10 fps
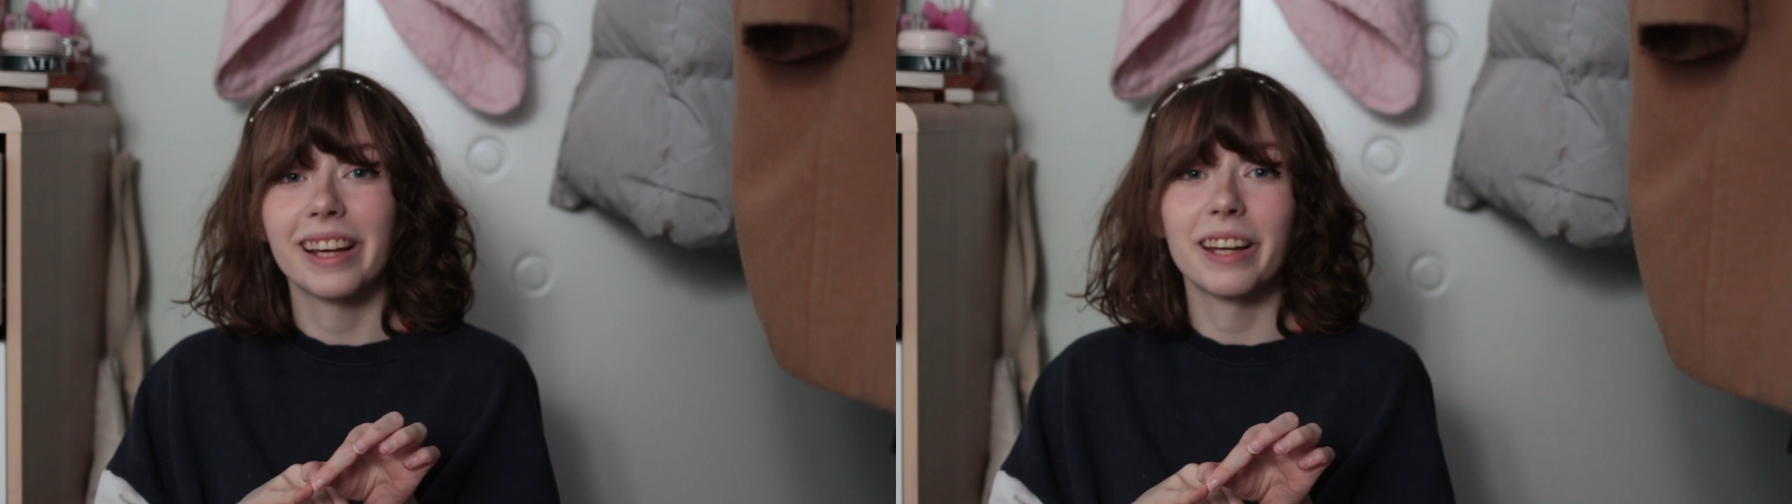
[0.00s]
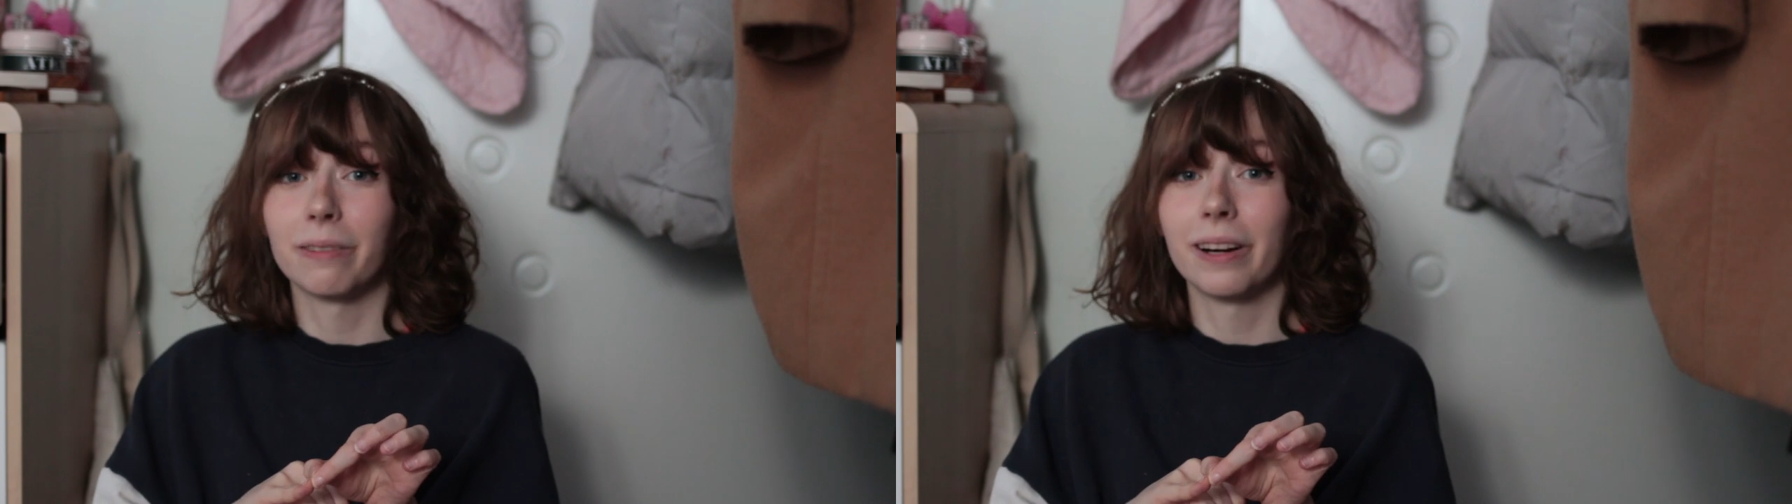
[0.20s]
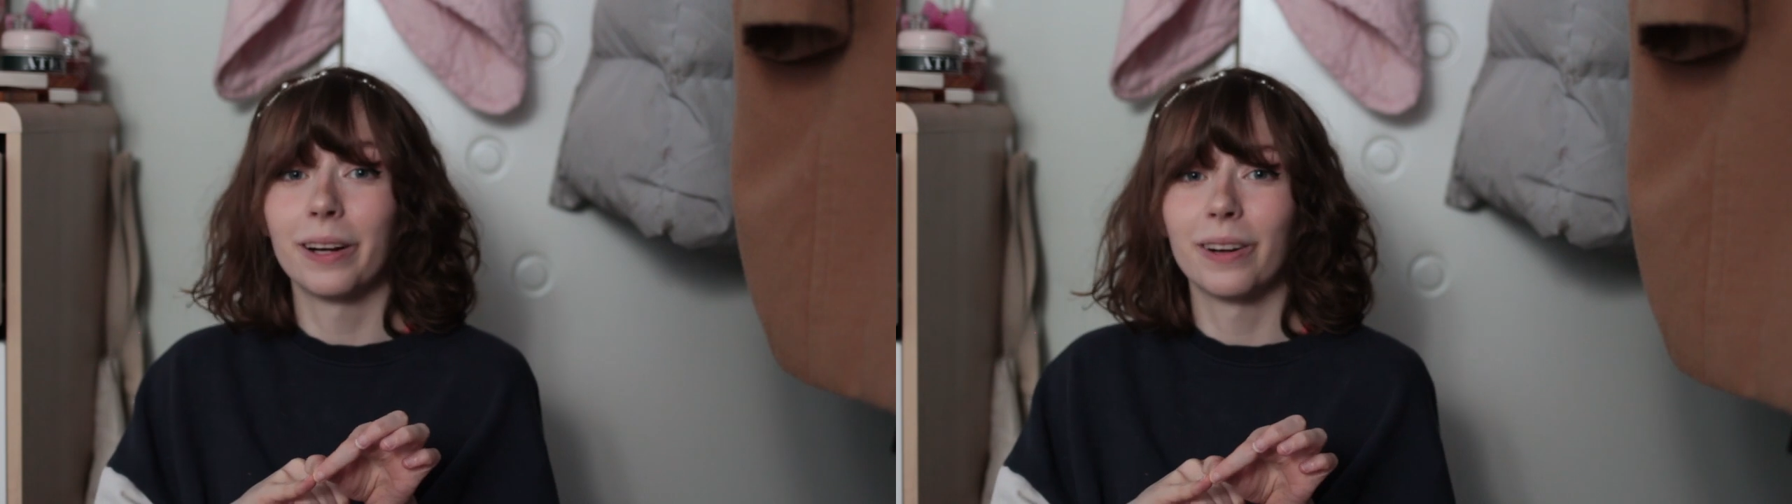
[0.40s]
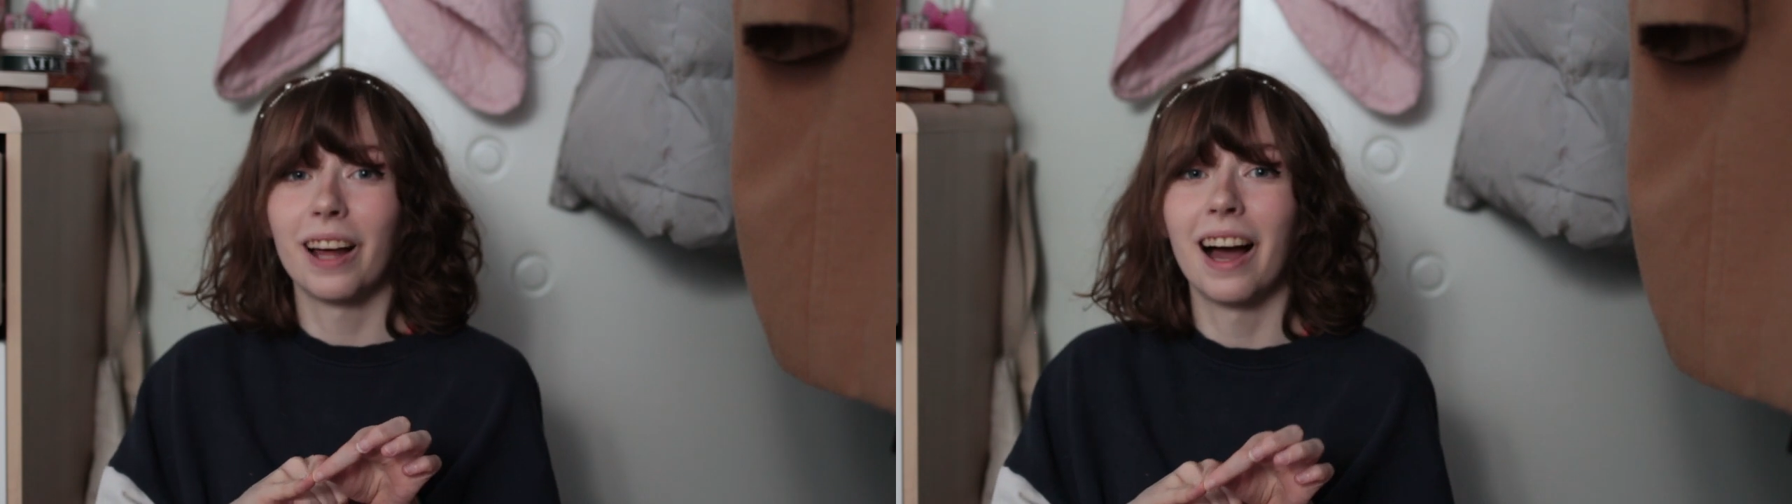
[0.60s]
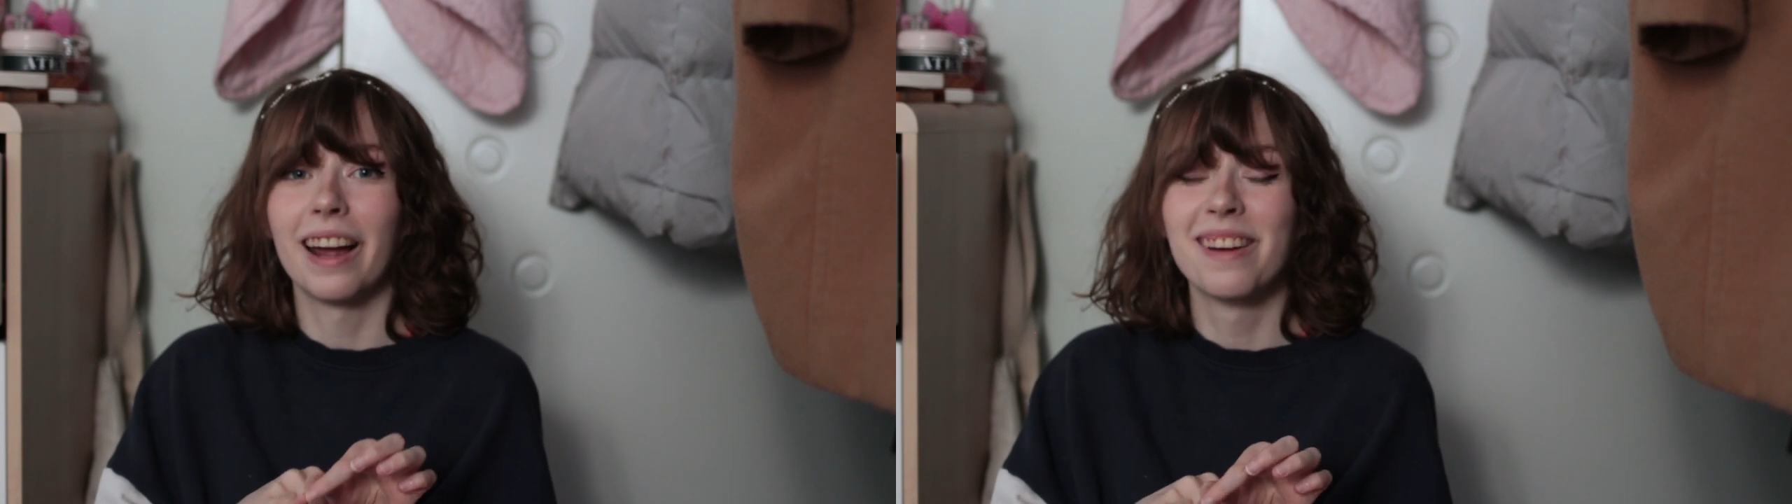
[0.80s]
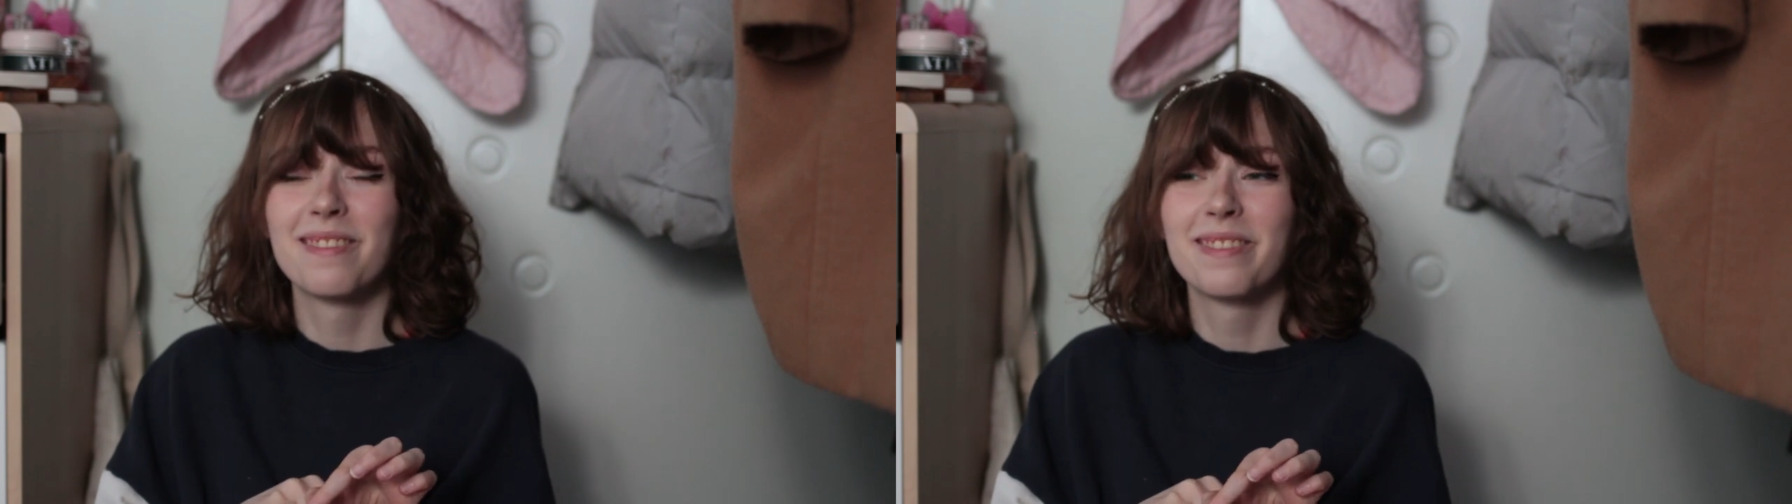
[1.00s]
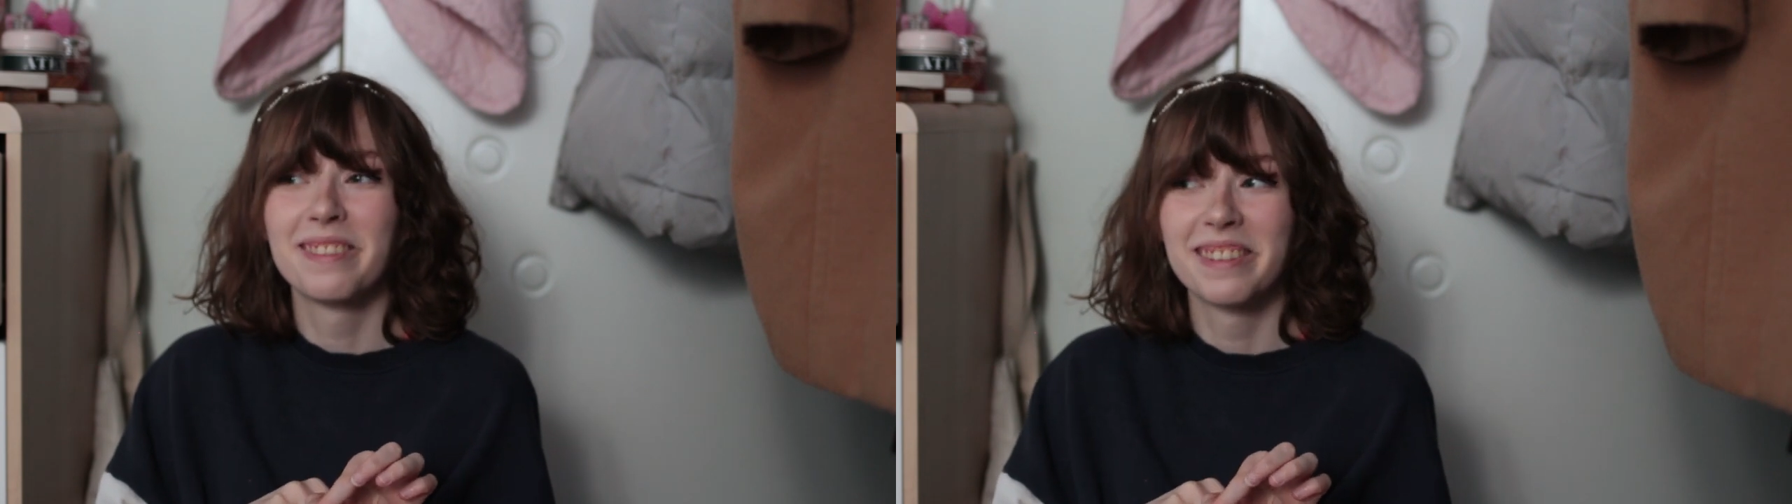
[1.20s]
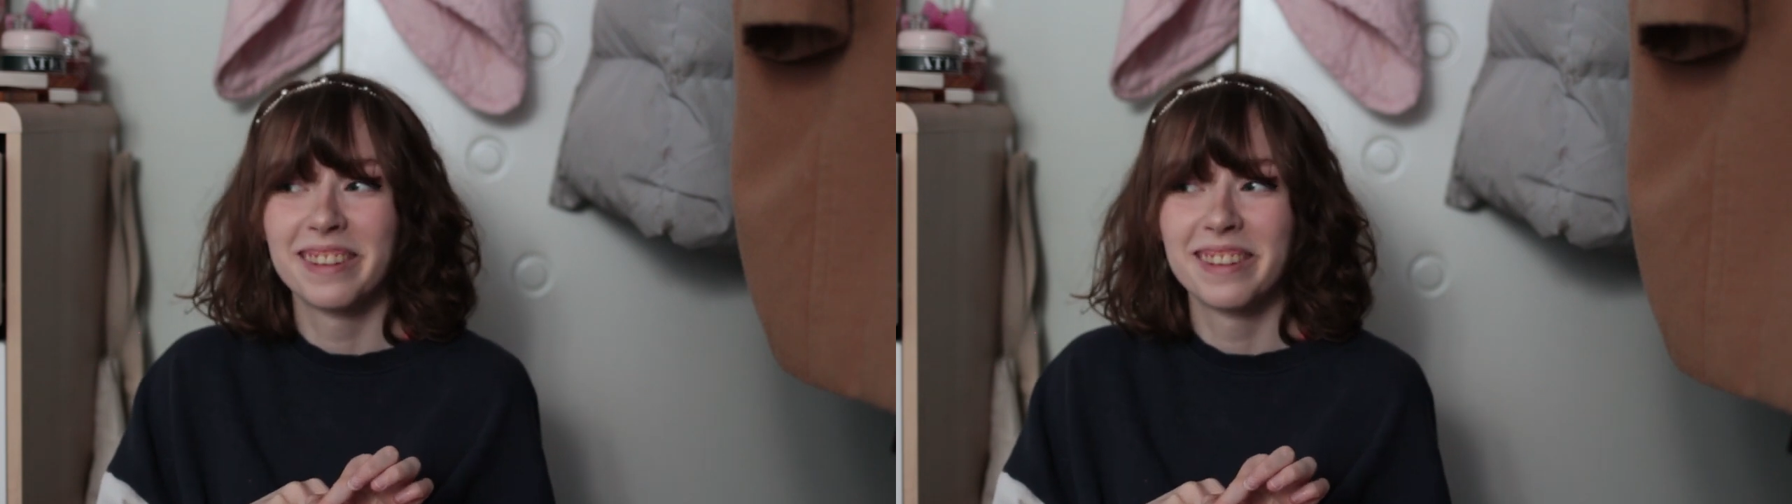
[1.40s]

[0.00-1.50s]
in real life,